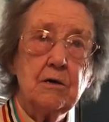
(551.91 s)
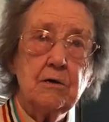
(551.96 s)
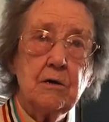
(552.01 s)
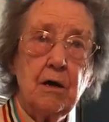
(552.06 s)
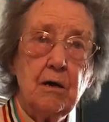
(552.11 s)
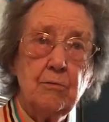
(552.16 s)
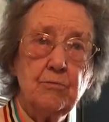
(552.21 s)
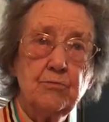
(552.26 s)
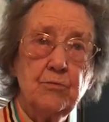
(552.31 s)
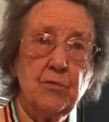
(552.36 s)

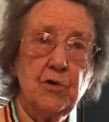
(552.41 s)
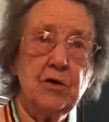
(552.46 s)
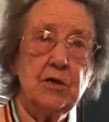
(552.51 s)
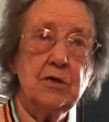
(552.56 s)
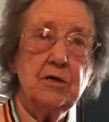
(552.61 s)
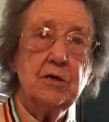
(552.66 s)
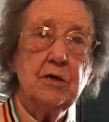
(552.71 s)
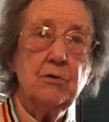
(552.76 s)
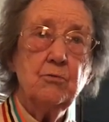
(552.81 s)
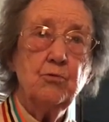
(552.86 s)
come
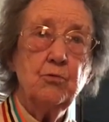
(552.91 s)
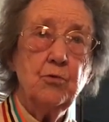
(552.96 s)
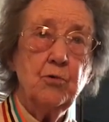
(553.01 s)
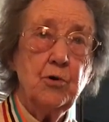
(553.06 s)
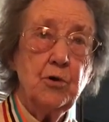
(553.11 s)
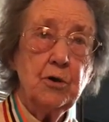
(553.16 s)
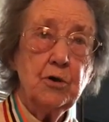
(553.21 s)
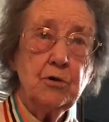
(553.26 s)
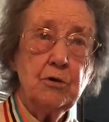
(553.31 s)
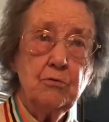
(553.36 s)
and
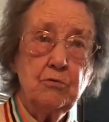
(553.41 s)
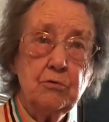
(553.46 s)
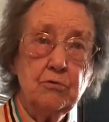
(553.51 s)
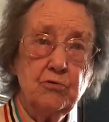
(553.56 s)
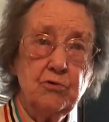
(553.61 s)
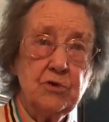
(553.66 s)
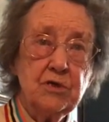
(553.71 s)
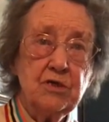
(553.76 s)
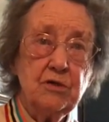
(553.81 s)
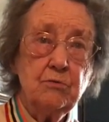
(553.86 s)
work
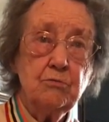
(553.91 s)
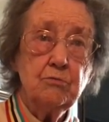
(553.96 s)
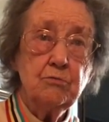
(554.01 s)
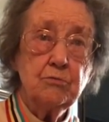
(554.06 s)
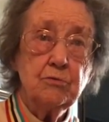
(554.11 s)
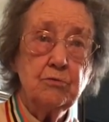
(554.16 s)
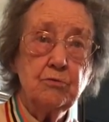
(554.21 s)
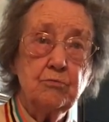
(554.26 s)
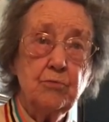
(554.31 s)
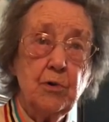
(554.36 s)
with you
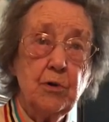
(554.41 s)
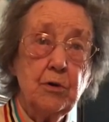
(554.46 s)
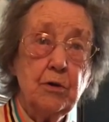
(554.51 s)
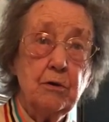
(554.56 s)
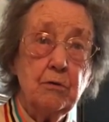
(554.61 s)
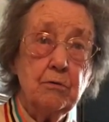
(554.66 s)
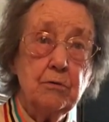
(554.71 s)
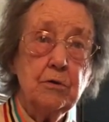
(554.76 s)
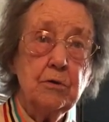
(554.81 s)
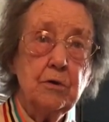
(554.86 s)

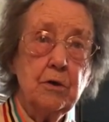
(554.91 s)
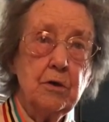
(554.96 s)
tomorrow.